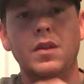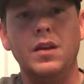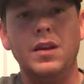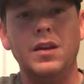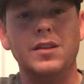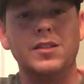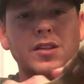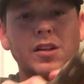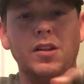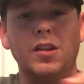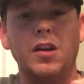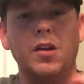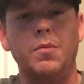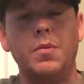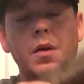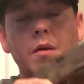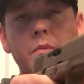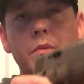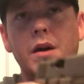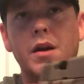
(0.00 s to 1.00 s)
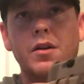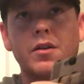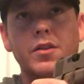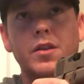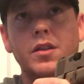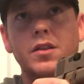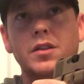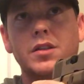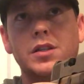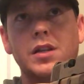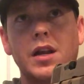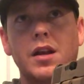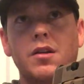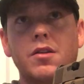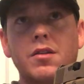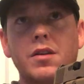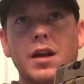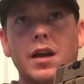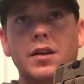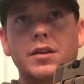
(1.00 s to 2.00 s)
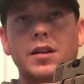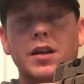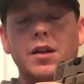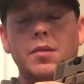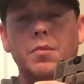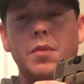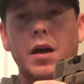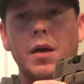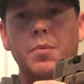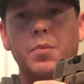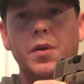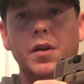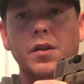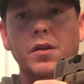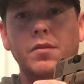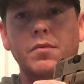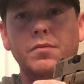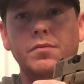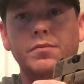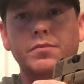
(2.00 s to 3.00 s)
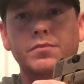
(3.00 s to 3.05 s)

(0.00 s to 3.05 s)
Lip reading: is a little bit better than the standard 19 in my opinion.